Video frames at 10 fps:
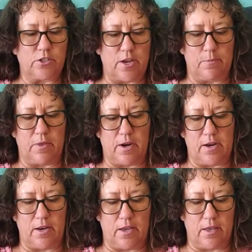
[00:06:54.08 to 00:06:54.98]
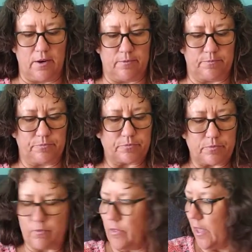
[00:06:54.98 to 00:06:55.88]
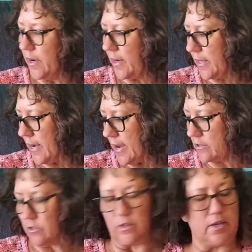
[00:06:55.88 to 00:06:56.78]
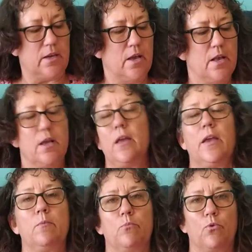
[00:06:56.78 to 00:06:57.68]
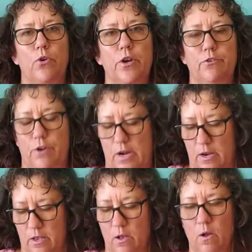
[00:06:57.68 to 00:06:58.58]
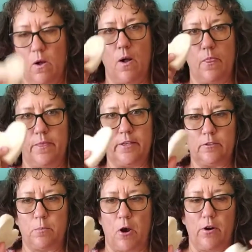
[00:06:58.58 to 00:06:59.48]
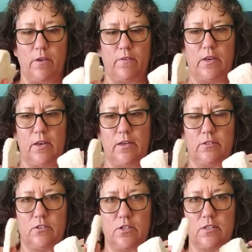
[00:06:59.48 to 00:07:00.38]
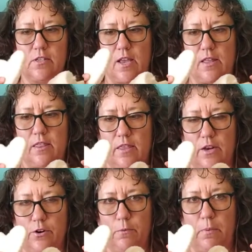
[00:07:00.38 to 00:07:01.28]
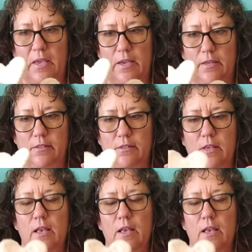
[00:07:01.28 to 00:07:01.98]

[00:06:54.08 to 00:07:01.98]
shape that I did, and I can actually embroidery on this part of it. It's just a thinner piece,